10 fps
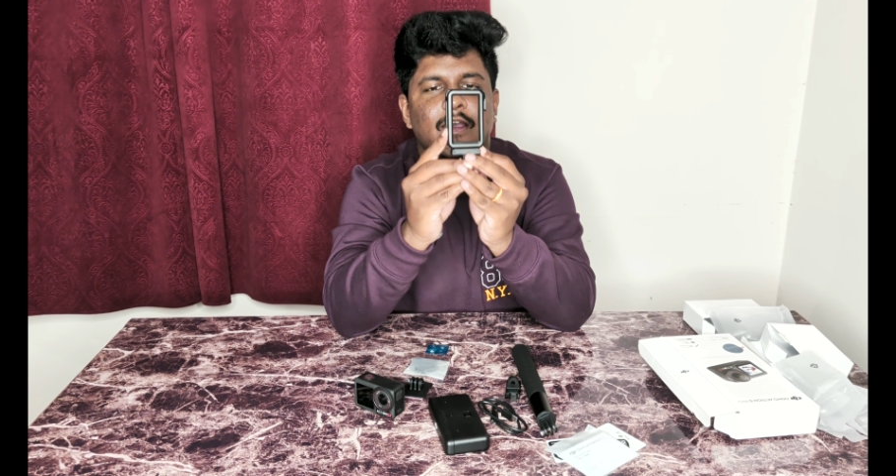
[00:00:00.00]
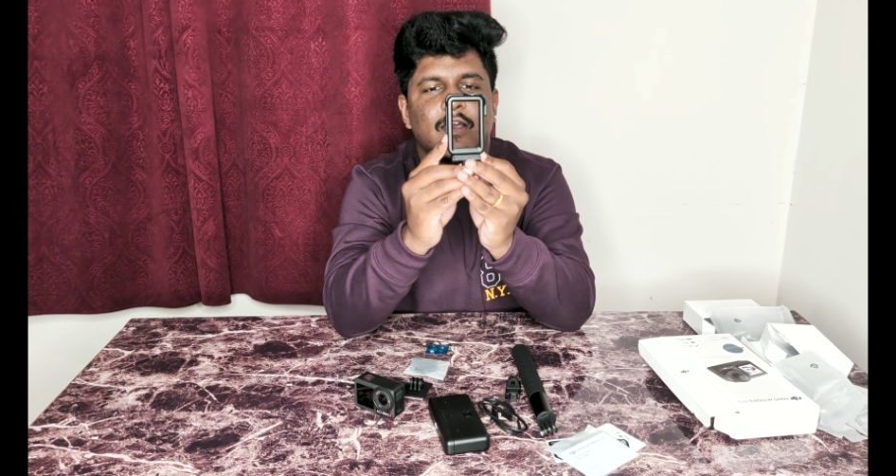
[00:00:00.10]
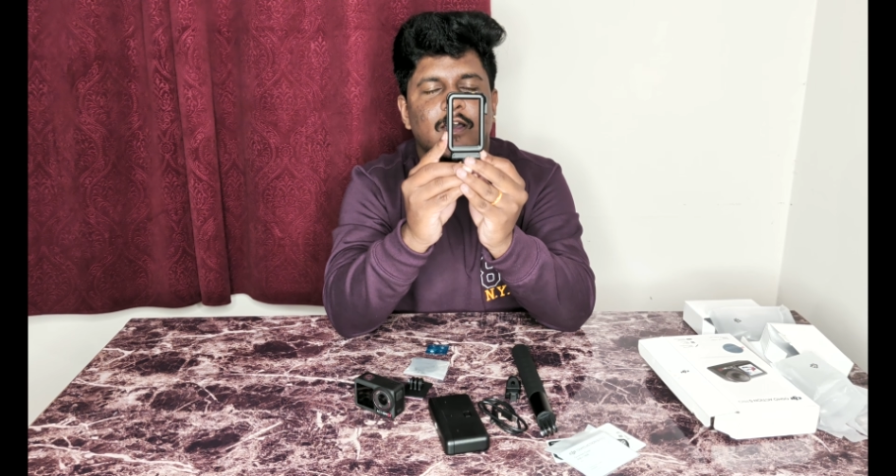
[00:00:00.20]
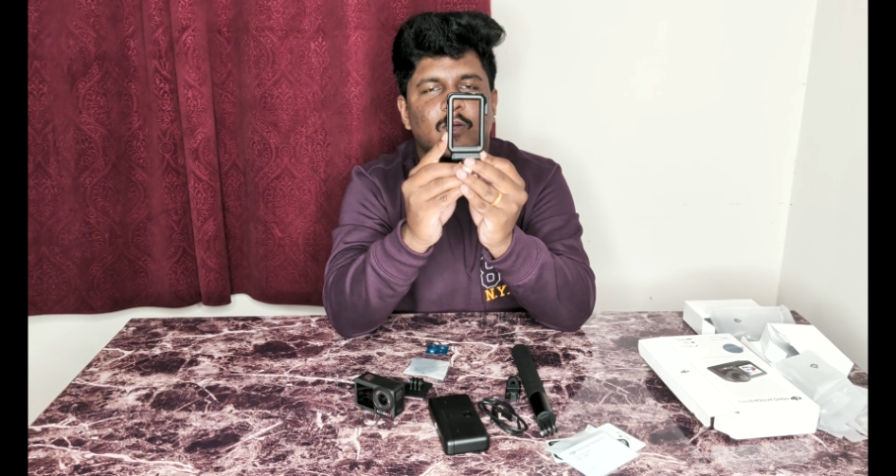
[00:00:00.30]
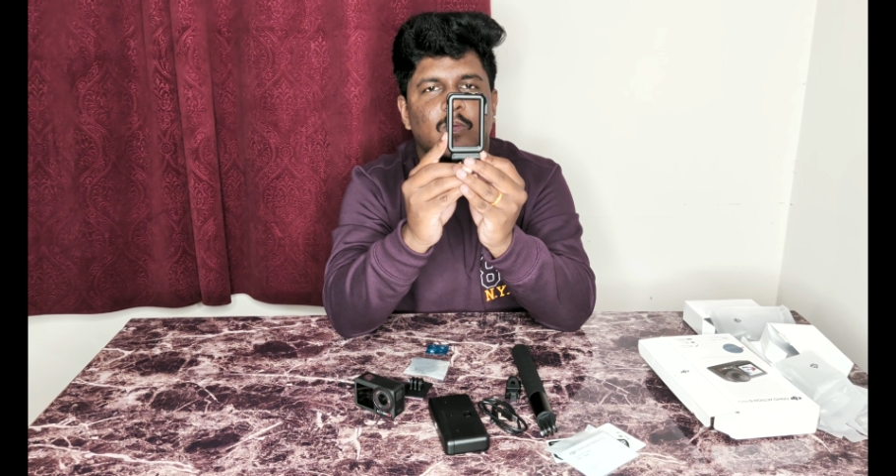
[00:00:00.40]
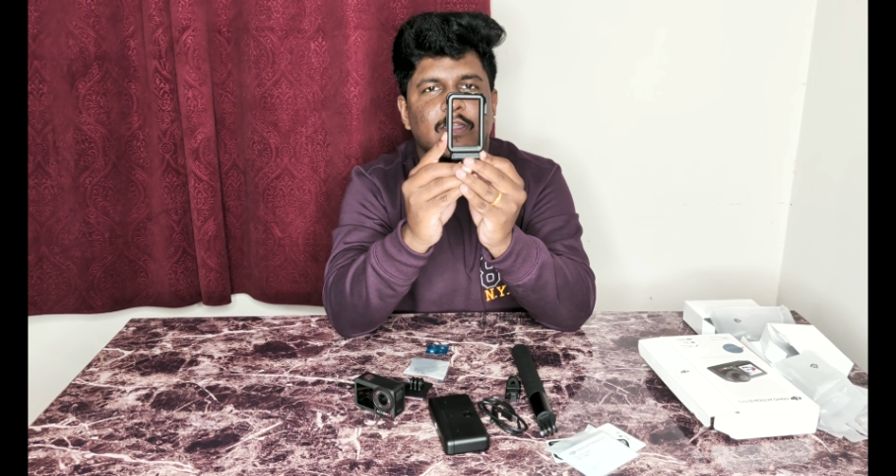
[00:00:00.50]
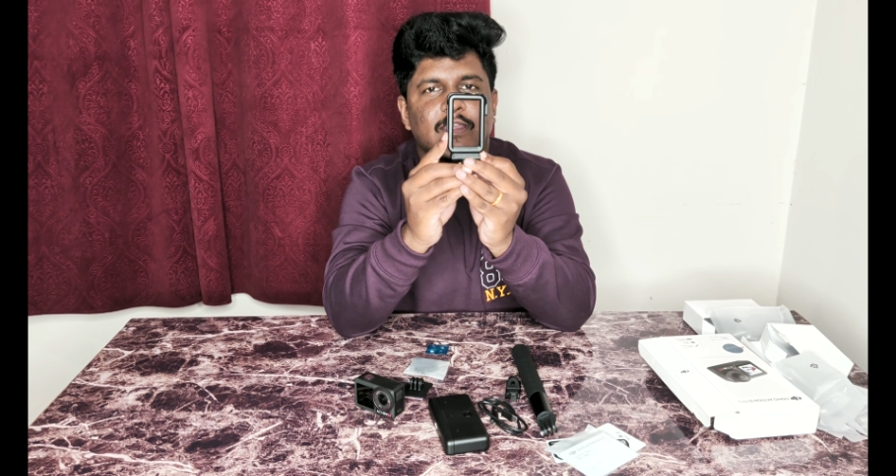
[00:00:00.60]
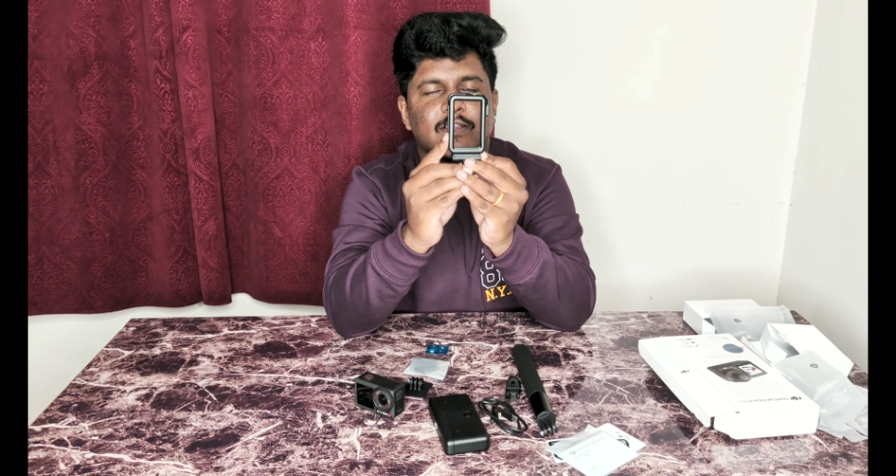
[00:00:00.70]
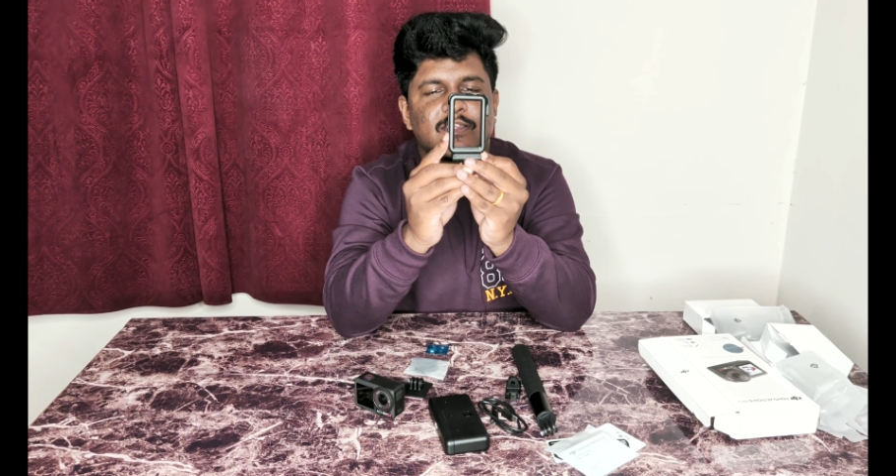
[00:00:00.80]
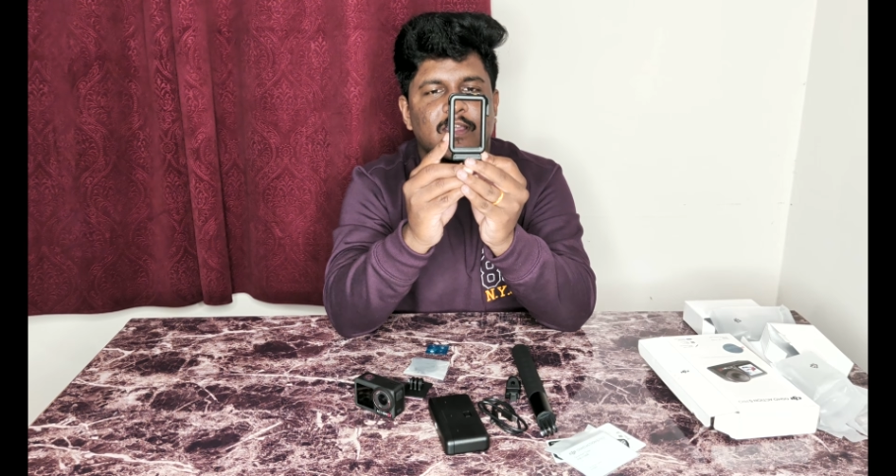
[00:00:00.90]

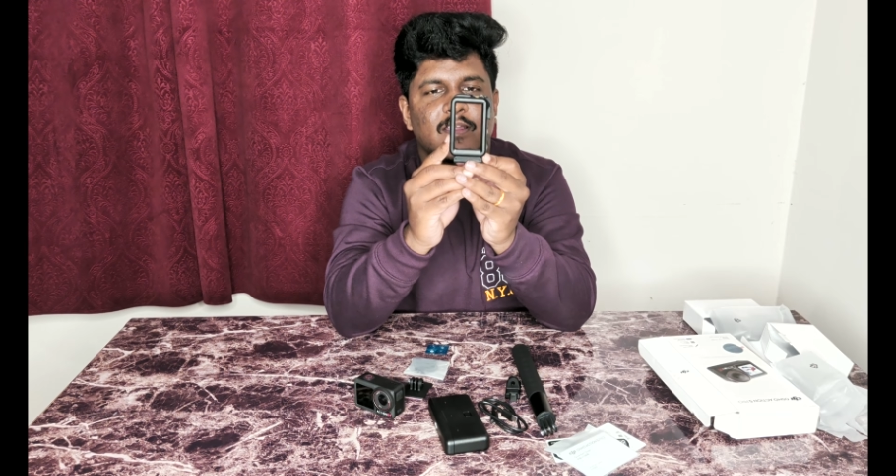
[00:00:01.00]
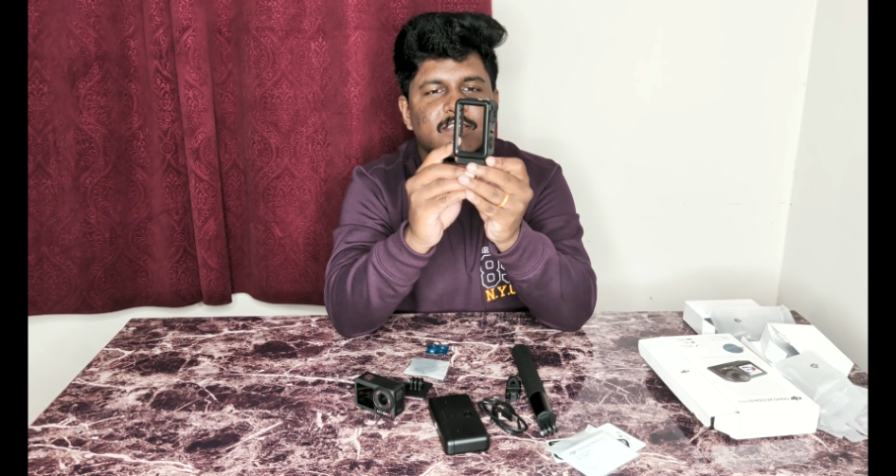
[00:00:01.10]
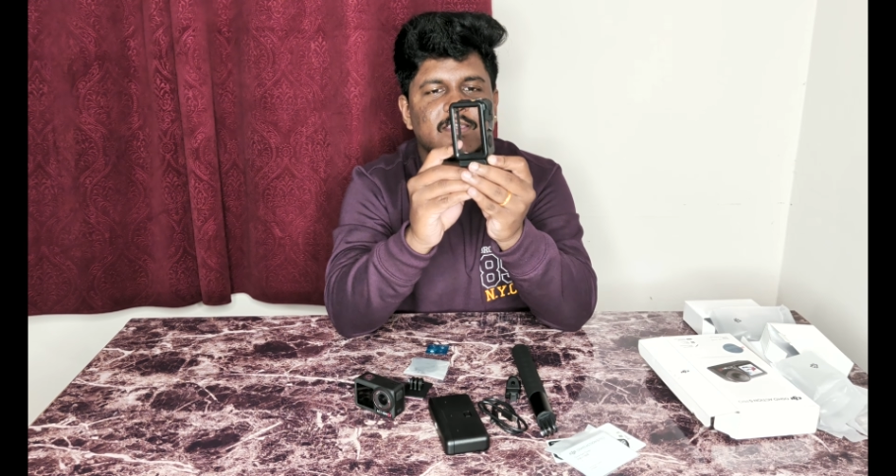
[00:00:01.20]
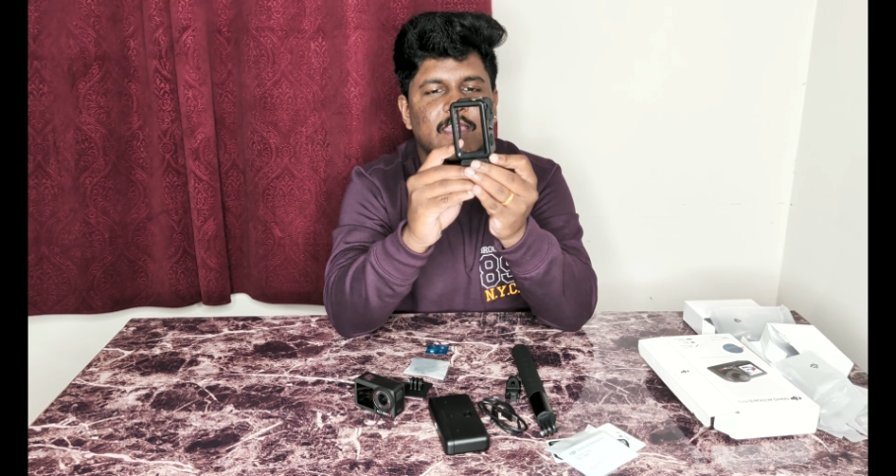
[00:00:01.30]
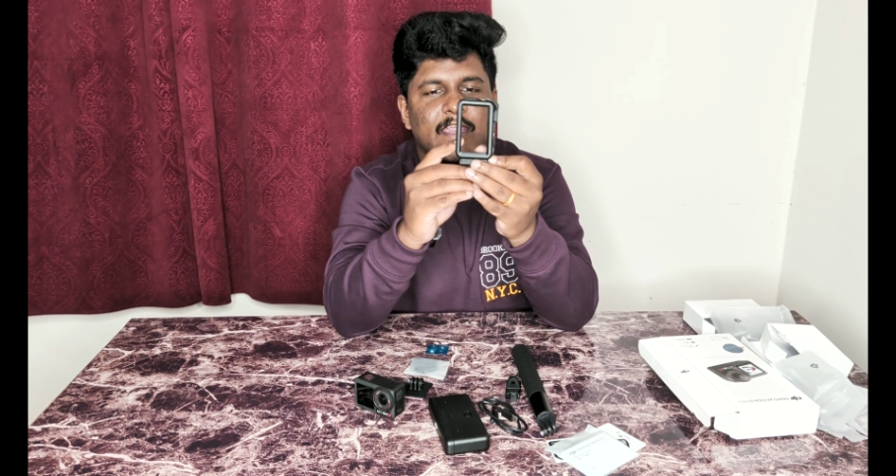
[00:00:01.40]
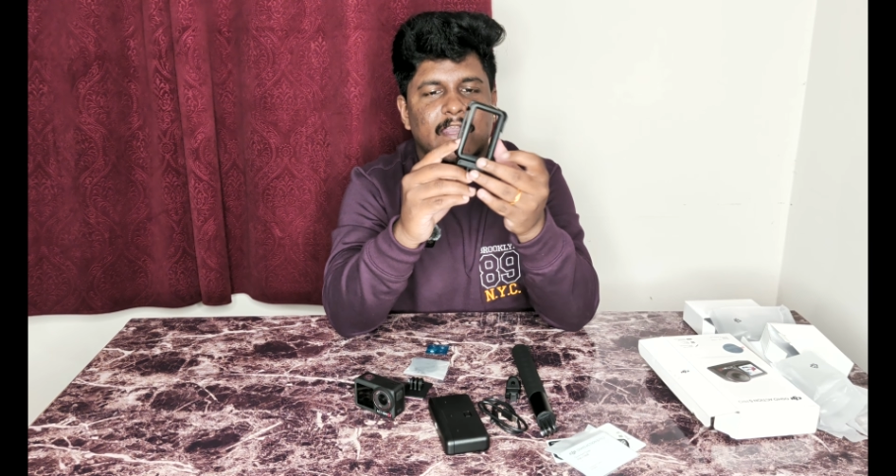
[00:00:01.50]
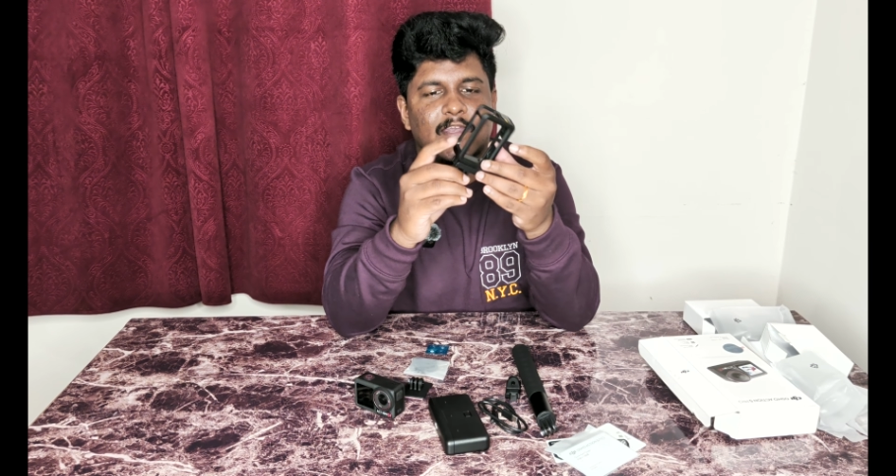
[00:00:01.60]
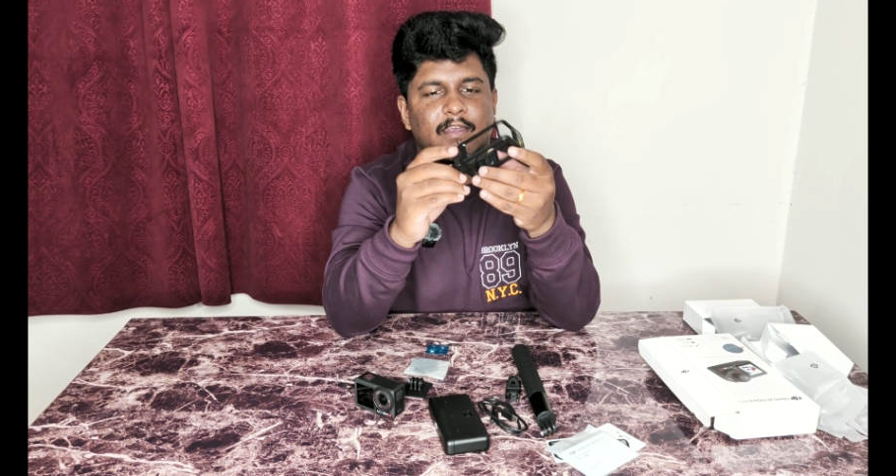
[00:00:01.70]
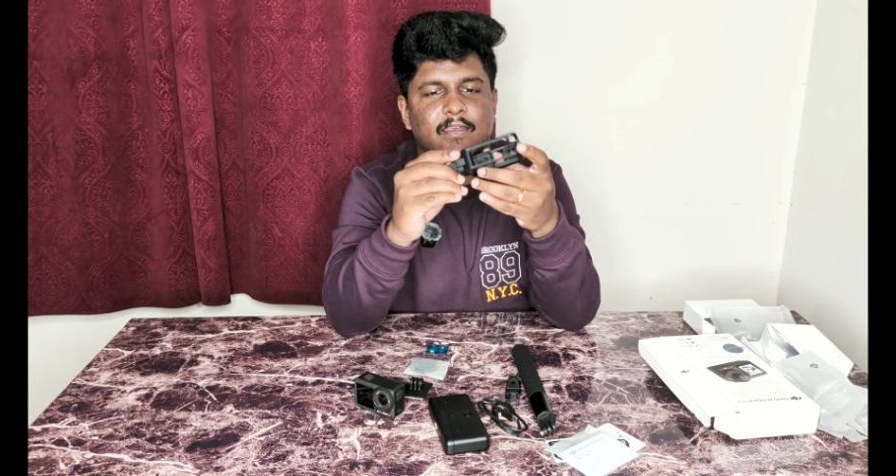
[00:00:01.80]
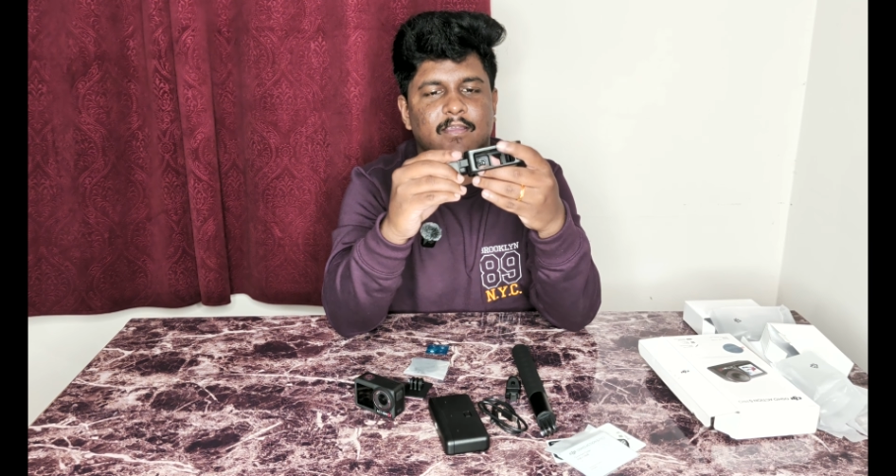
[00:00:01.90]
vertical shots,
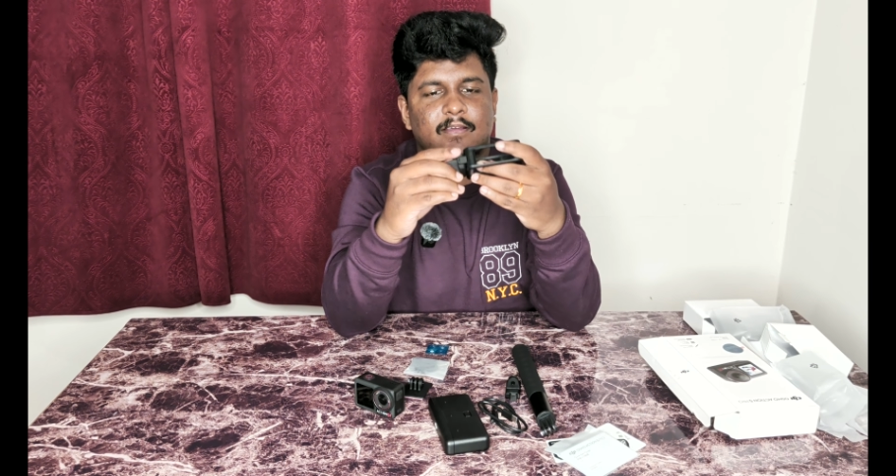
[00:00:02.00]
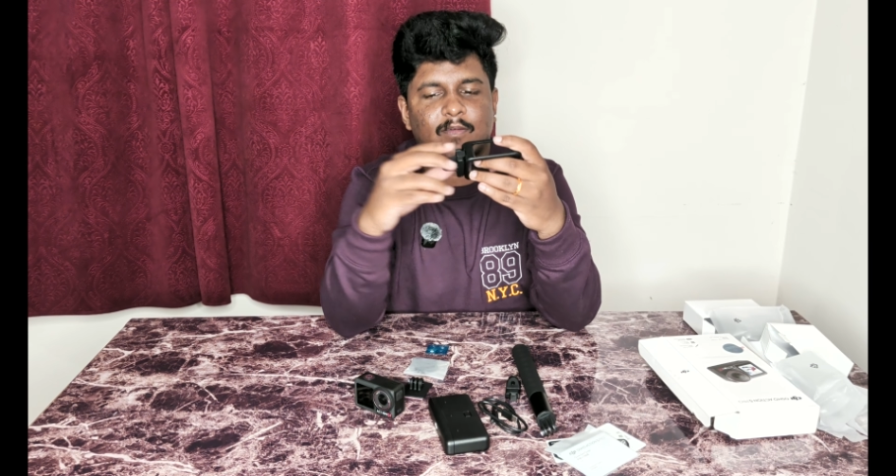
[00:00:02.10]
and